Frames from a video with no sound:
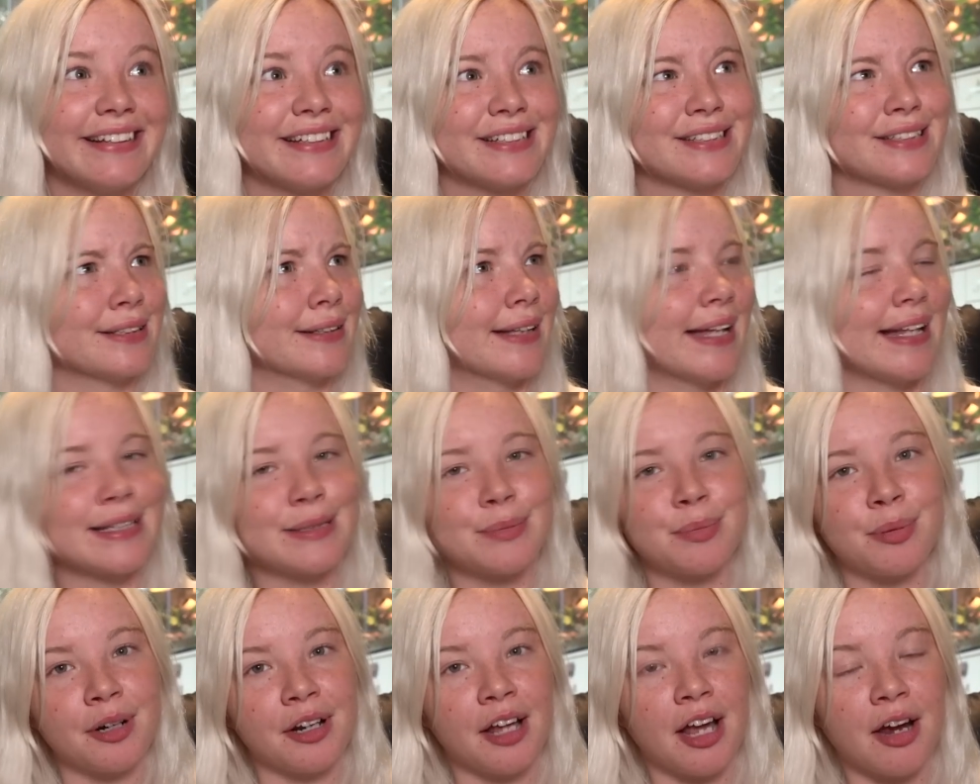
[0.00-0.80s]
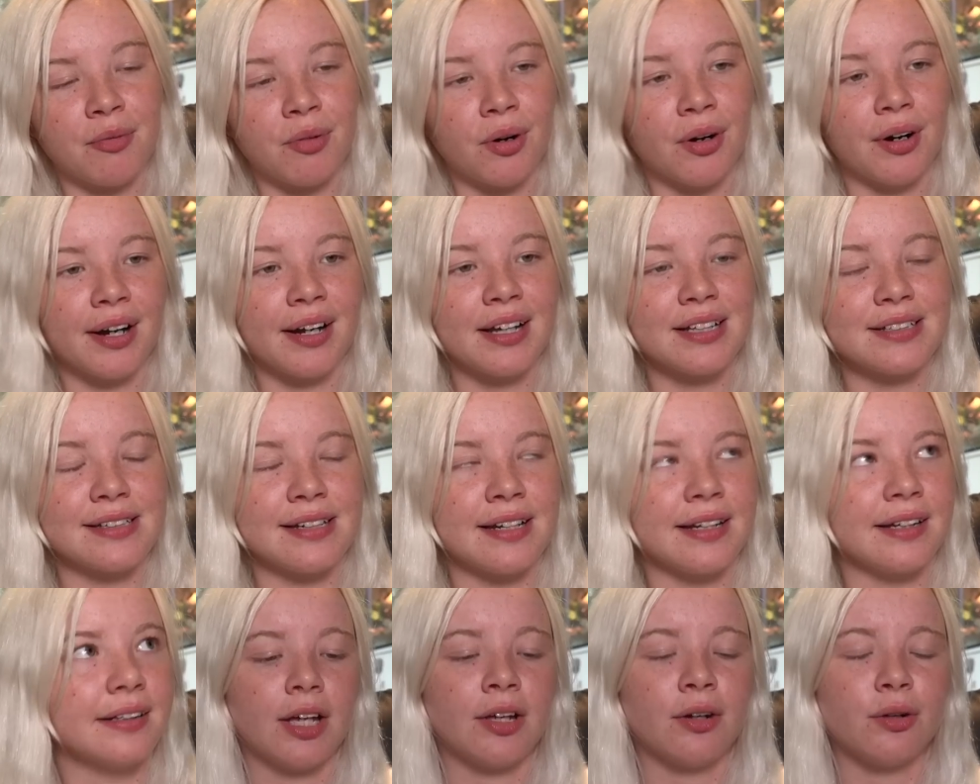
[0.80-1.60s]
So that's pretty ironic,
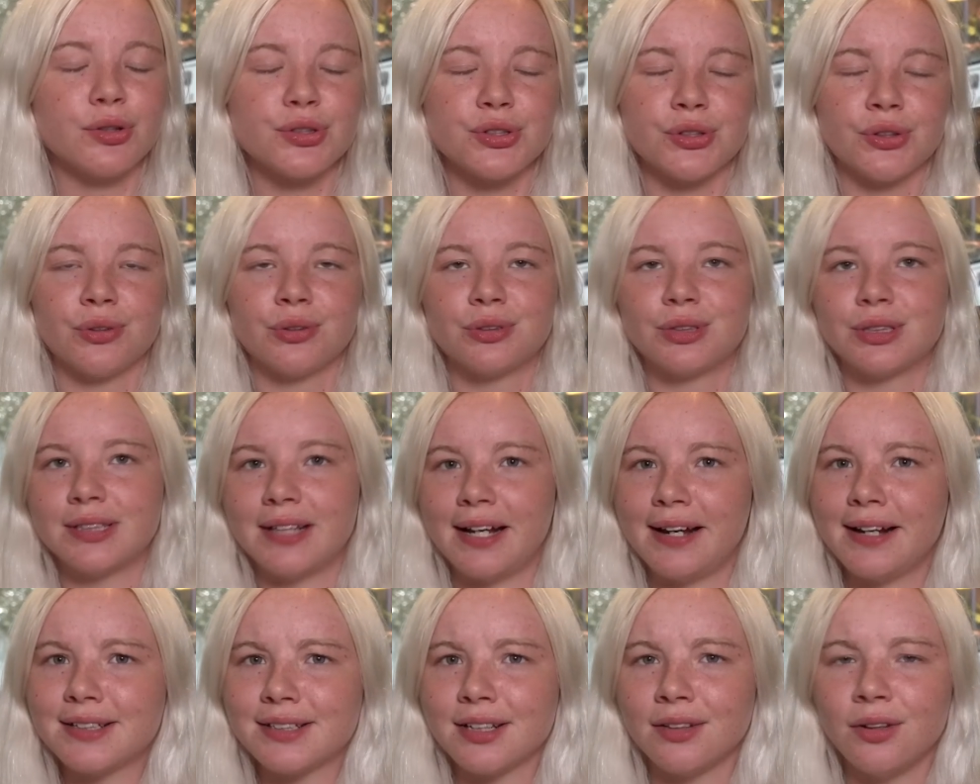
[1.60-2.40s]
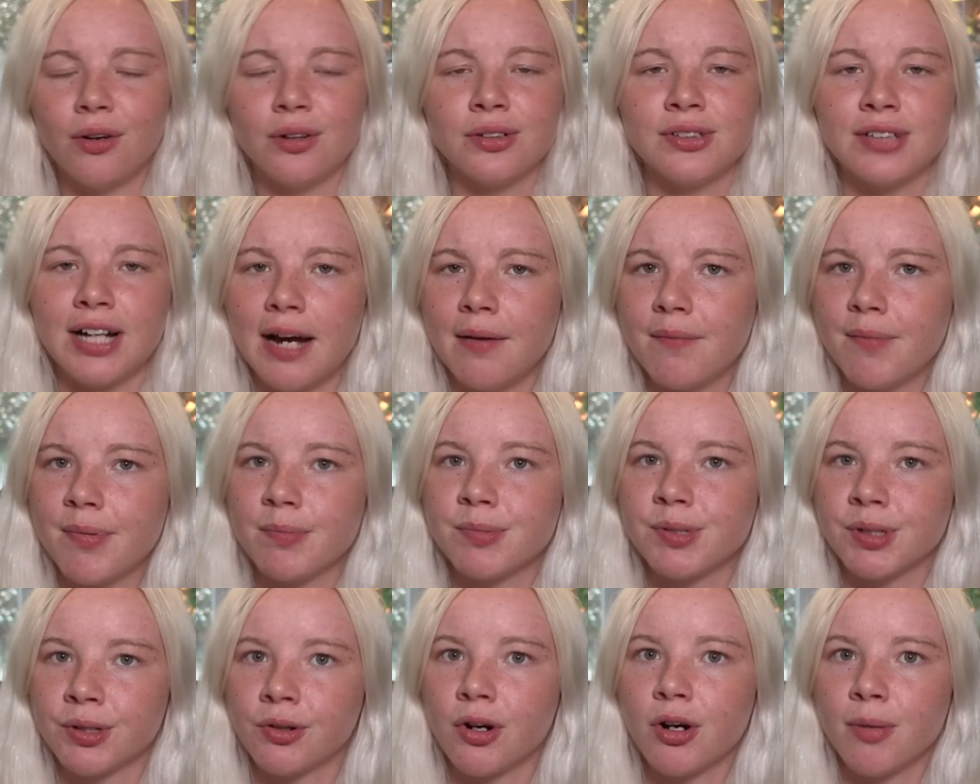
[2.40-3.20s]
isn't it? It also takes a long time for
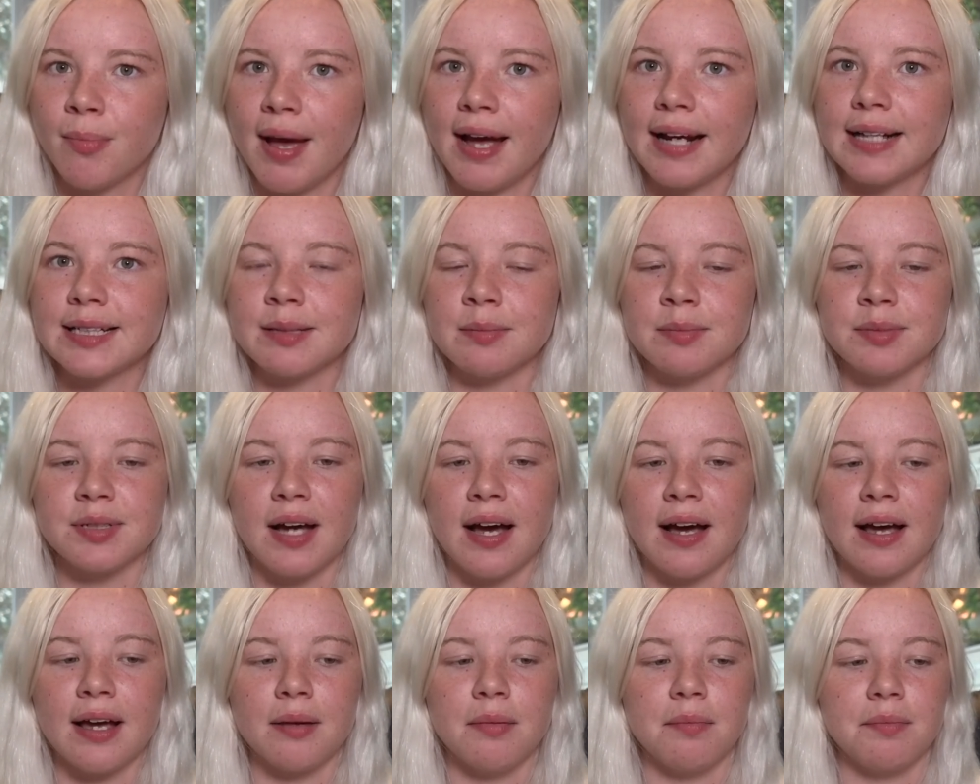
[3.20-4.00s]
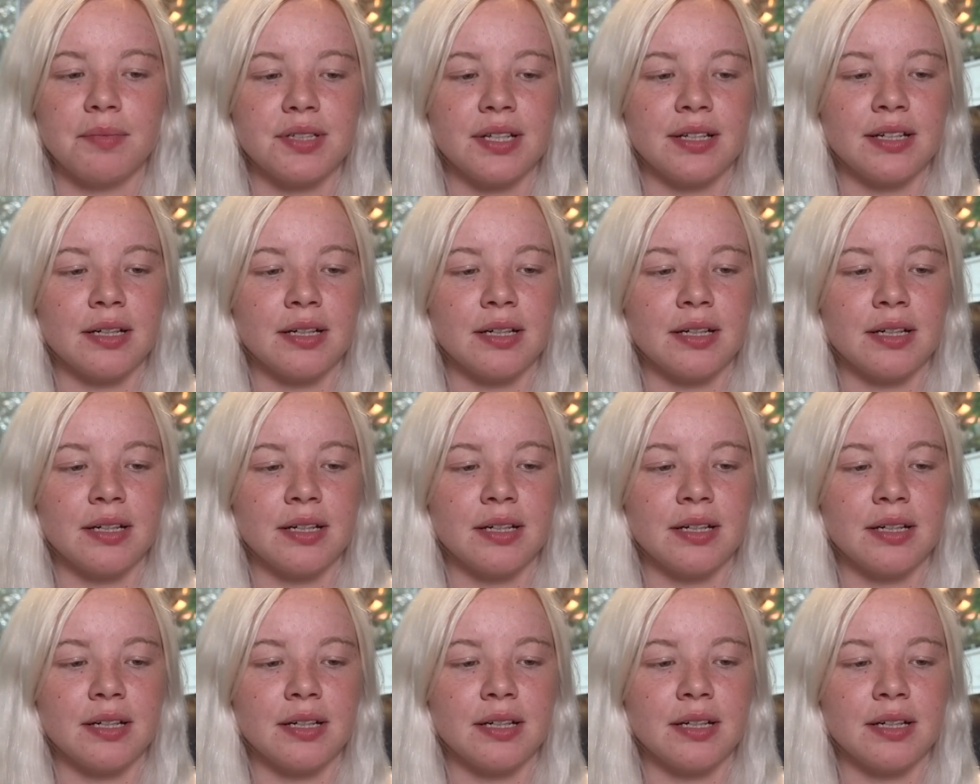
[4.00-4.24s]
them to grow back sometimes.